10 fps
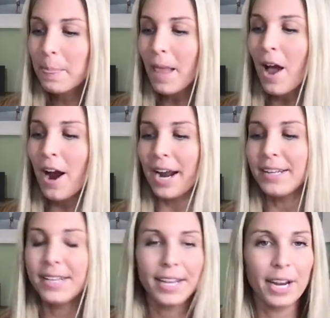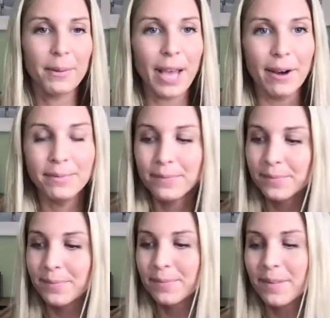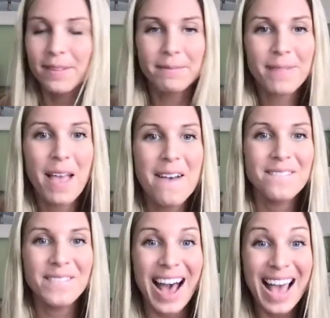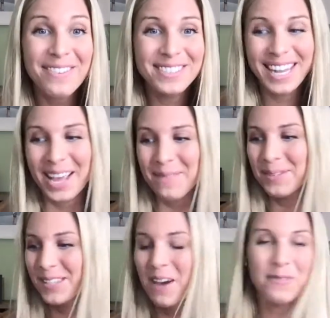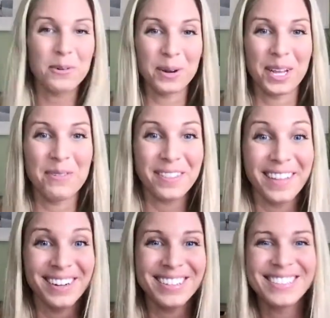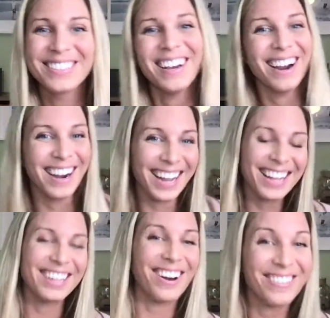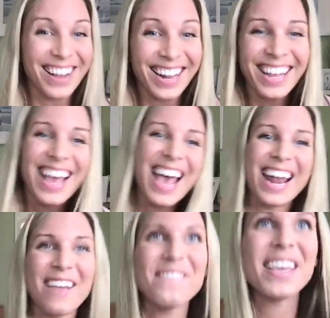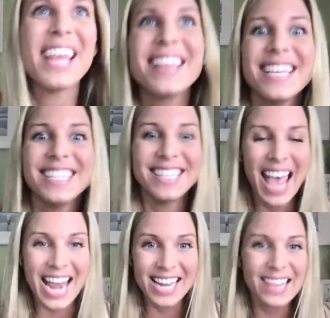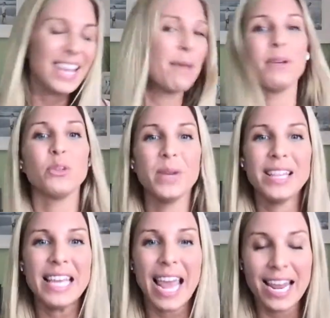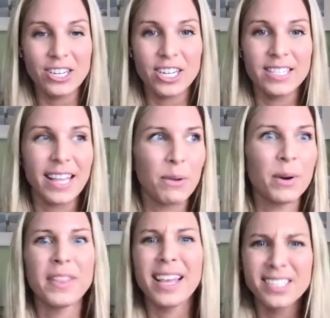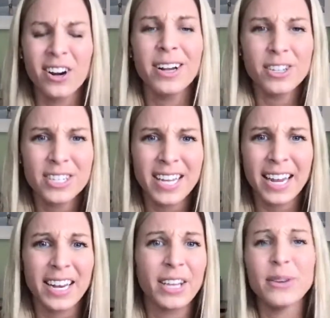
All right, here we go. 5 tips for working with littles. All right, y'all ready? And I feel like this is anything between the ages, like where they start understanding you.